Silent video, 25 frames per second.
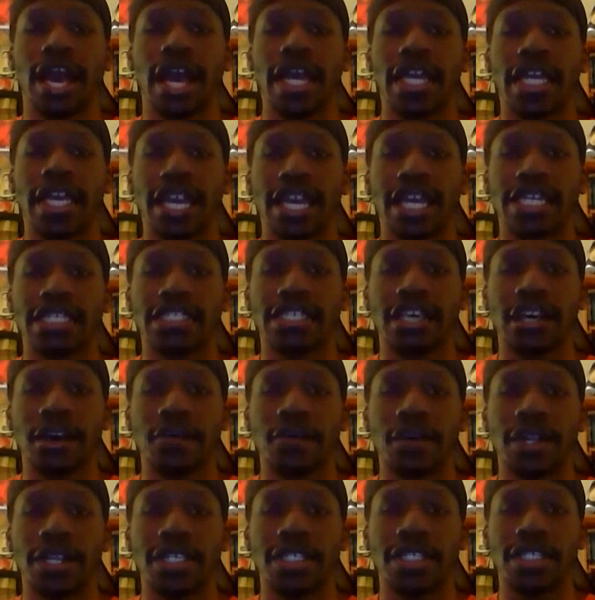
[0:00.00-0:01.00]
I can't
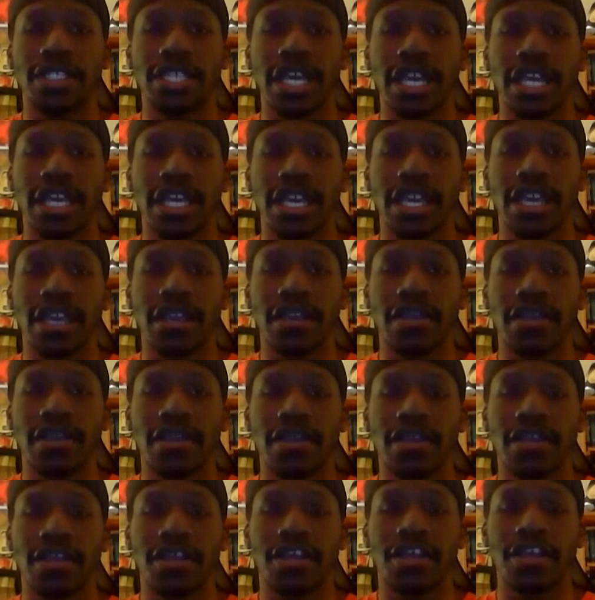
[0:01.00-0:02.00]
tell what he's thinking.
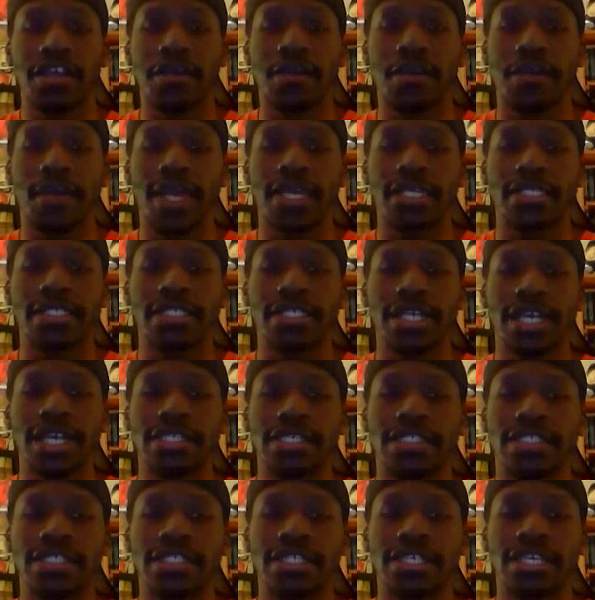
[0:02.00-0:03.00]
It makes
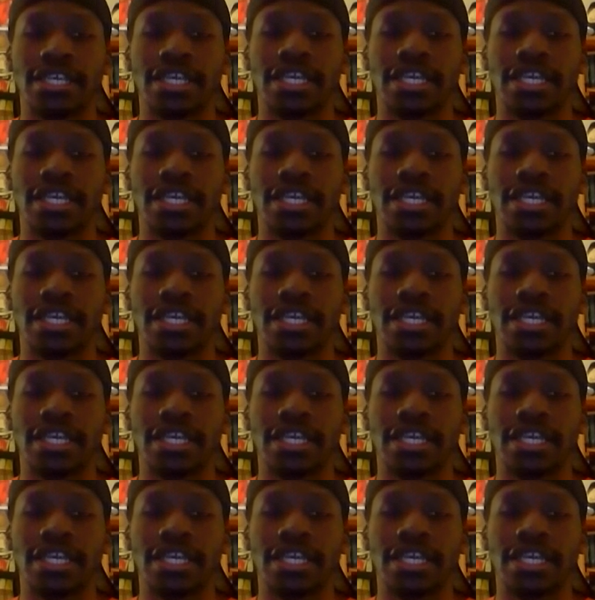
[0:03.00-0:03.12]
sense.